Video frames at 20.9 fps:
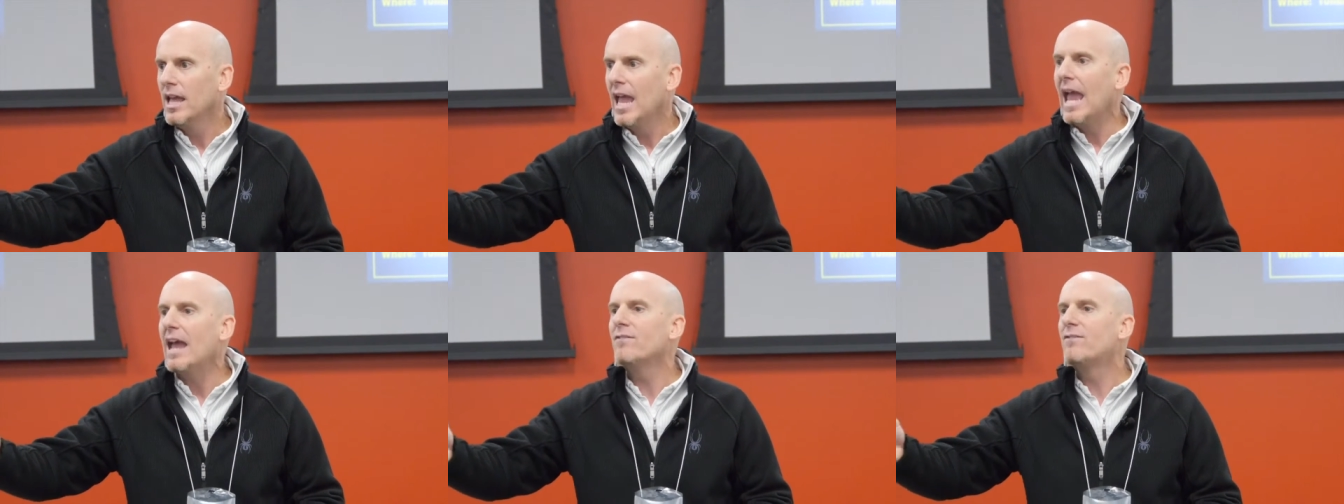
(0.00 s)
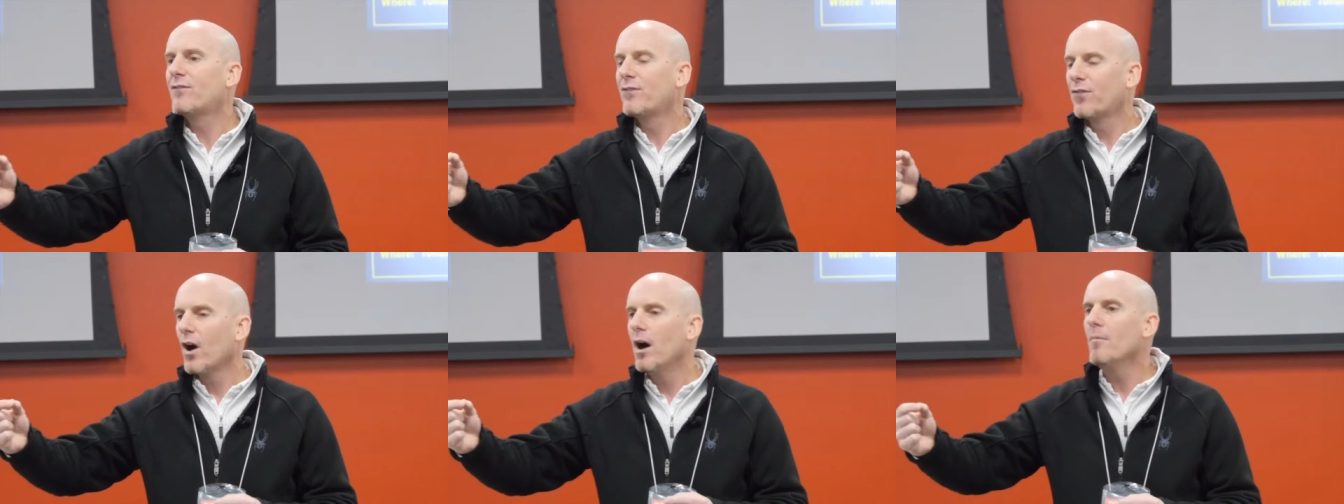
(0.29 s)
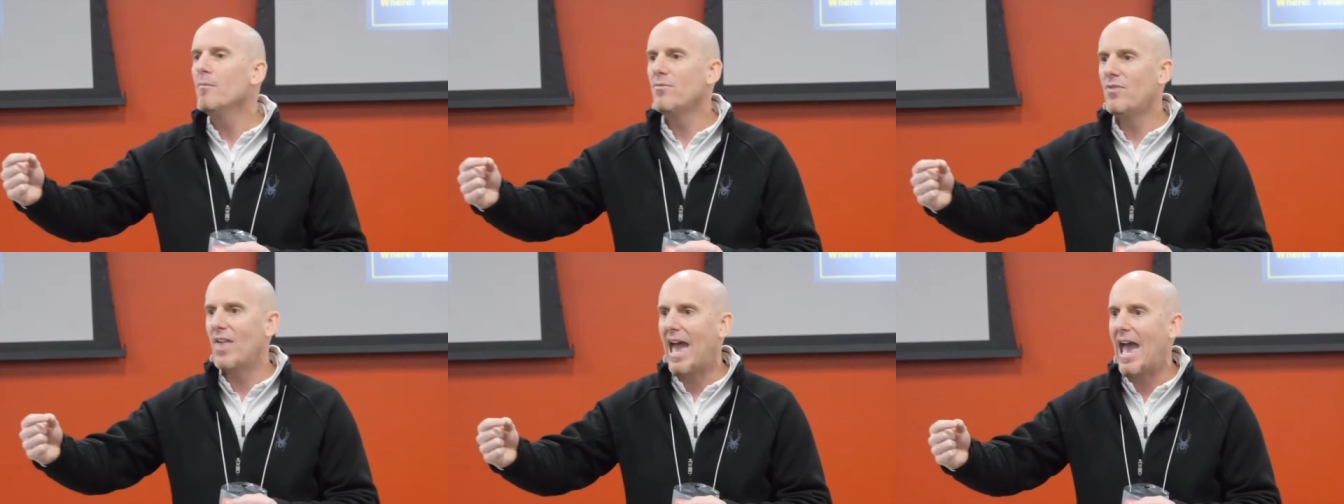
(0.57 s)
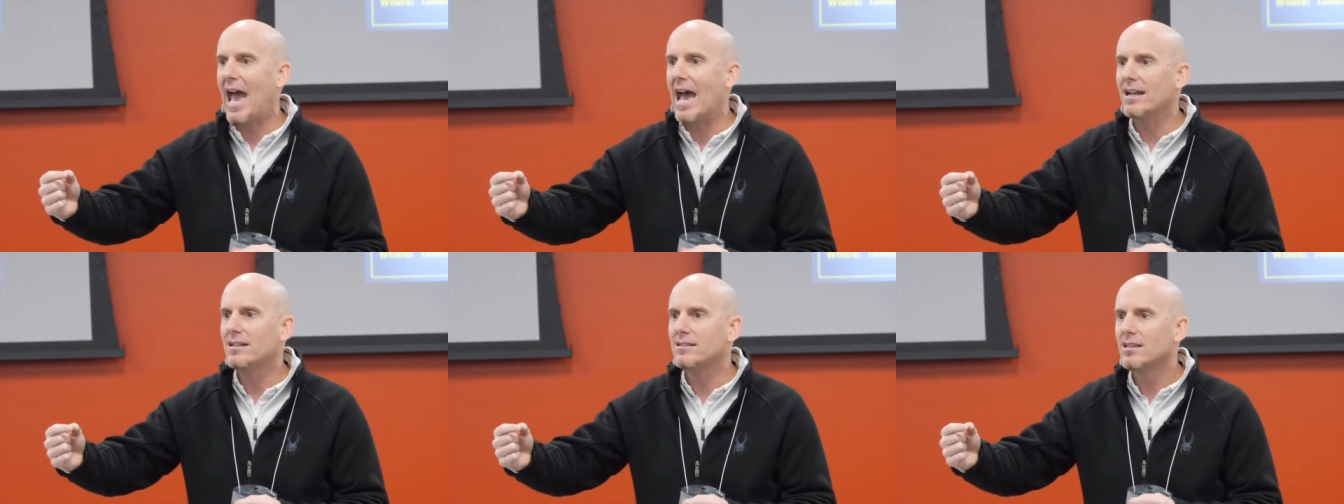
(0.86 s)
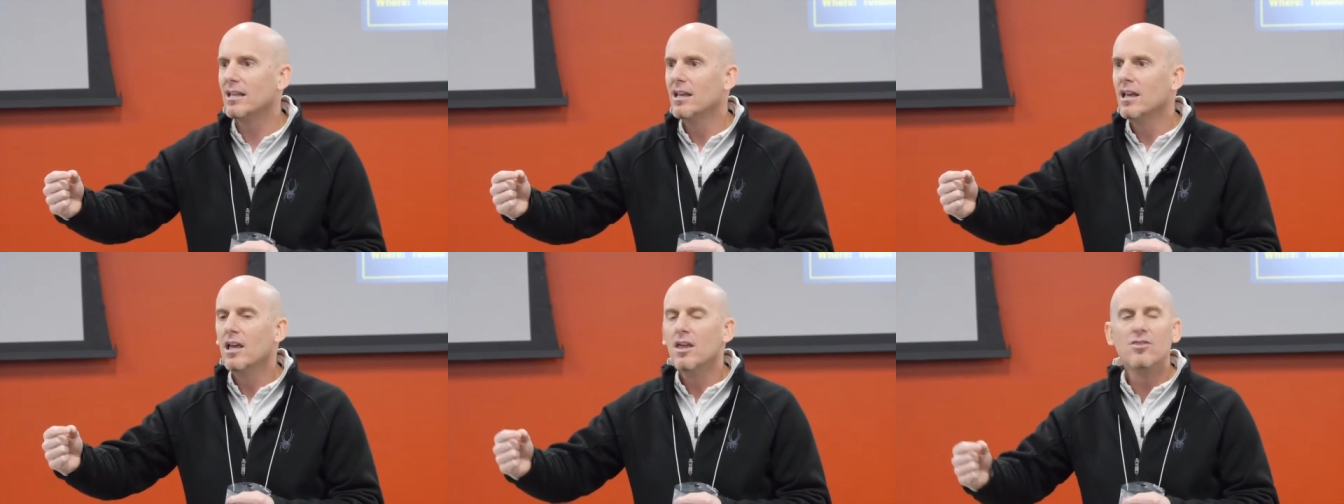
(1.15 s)
And from
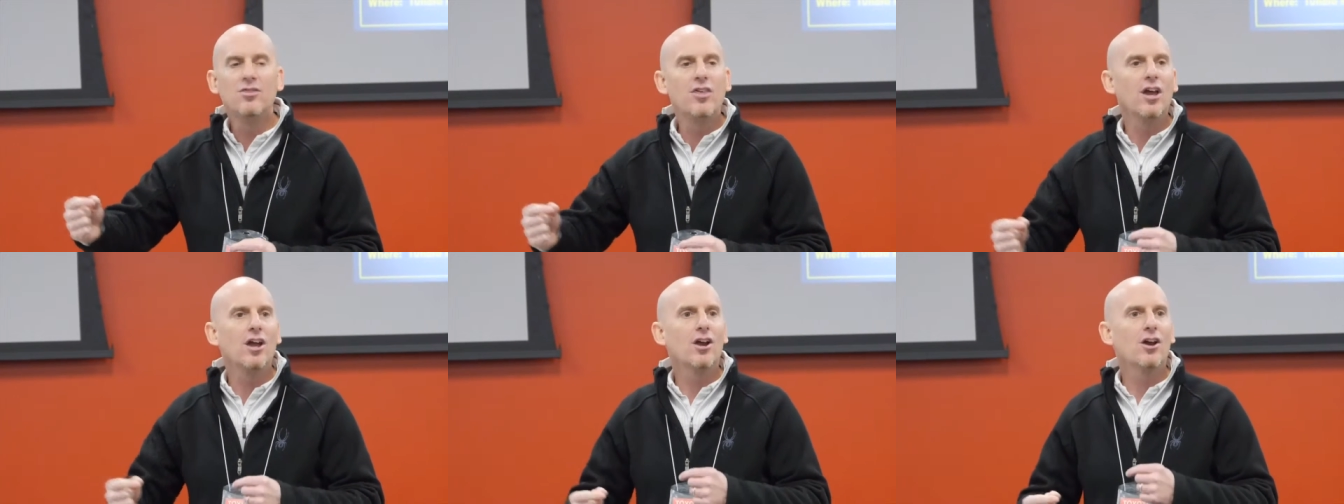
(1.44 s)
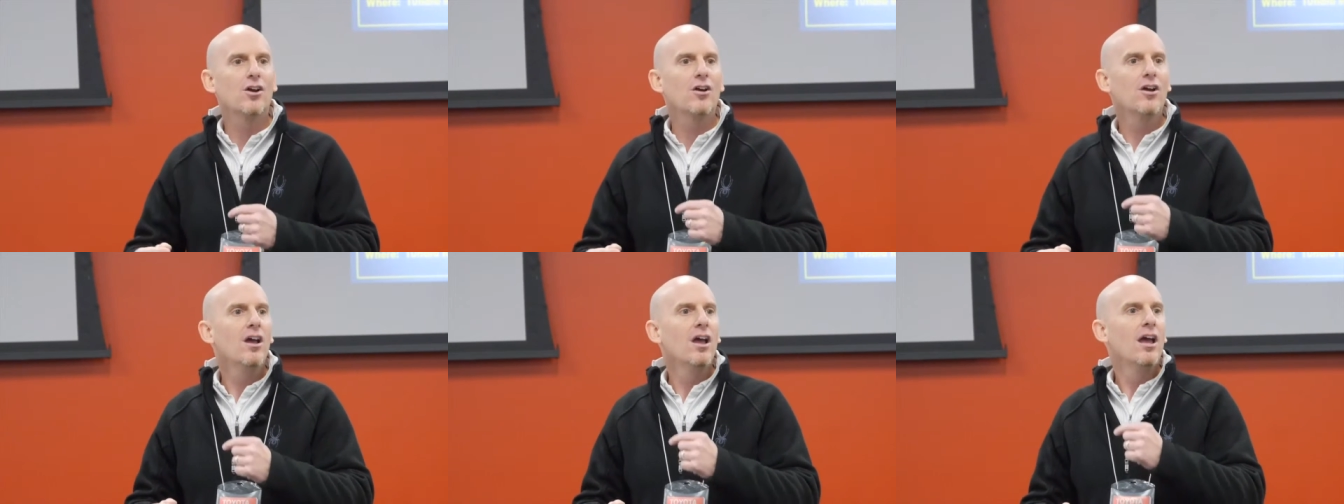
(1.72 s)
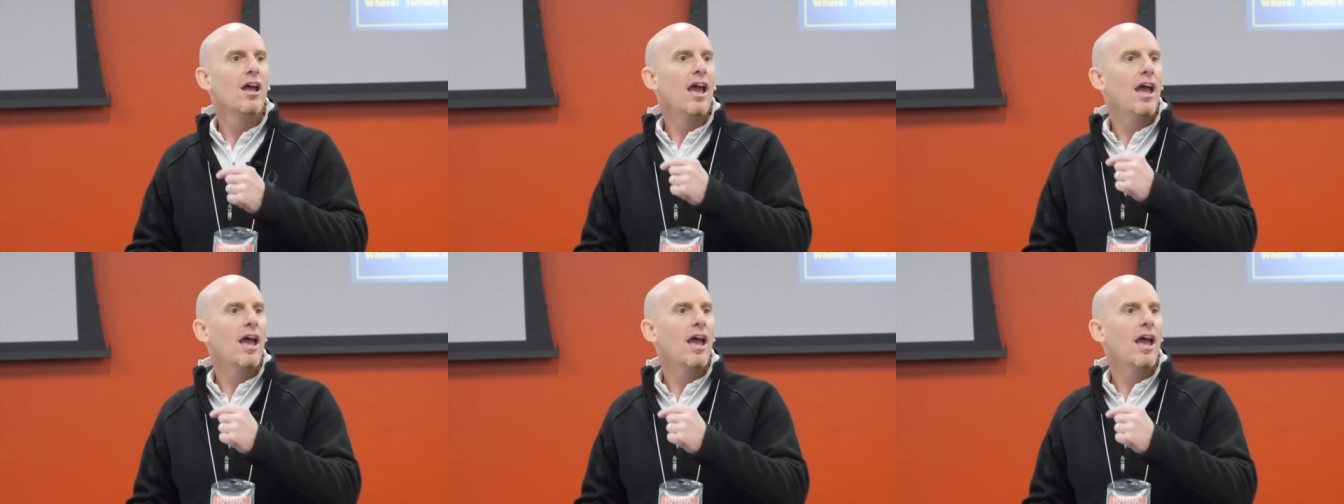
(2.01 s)
that, their